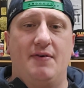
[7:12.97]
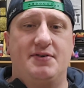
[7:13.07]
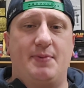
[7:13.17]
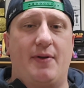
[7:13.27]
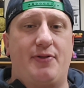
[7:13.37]

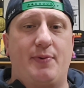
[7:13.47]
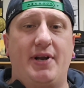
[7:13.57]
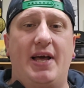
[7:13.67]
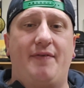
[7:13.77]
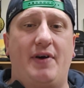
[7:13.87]
Is about three
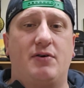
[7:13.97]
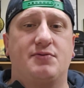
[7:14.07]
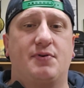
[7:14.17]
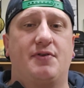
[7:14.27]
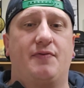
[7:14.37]
and a half
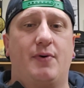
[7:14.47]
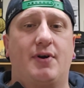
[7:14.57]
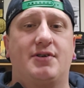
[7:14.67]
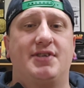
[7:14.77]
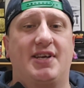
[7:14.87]
hours worth of
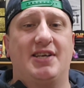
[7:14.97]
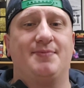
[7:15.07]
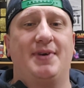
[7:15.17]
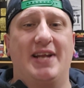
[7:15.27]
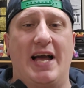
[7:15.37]
work, so that
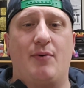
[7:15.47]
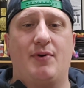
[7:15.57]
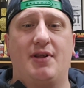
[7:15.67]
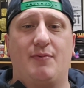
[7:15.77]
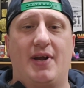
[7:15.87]
gives me an
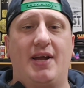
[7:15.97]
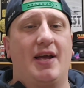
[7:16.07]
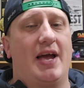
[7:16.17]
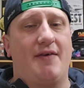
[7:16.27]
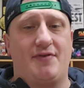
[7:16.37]
hourly rate
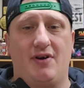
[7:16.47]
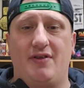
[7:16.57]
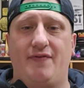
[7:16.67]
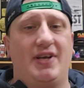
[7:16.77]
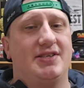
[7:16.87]
after all the
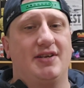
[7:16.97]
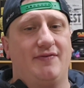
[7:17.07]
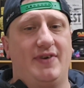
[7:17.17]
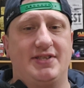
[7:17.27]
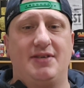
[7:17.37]
fees and
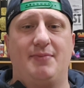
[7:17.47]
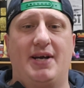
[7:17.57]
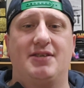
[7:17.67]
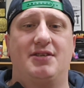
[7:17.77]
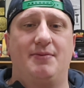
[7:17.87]
investing
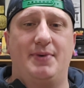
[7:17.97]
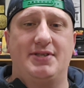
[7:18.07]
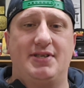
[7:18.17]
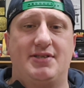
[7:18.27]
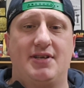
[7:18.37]
back into the
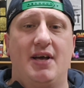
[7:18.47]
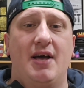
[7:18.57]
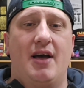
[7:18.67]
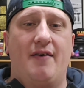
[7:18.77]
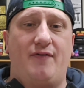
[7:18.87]
business
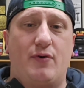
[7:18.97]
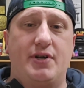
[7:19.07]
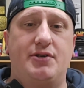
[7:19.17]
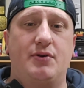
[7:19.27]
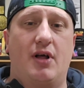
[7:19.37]
of
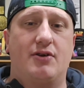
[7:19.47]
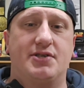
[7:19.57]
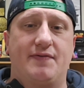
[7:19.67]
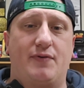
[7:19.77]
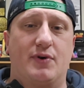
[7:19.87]

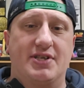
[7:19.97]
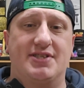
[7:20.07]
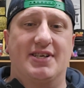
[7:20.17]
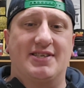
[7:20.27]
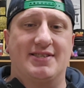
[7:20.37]

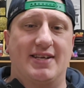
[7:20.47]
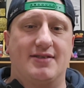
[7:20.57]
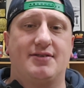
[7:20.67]
$42.46.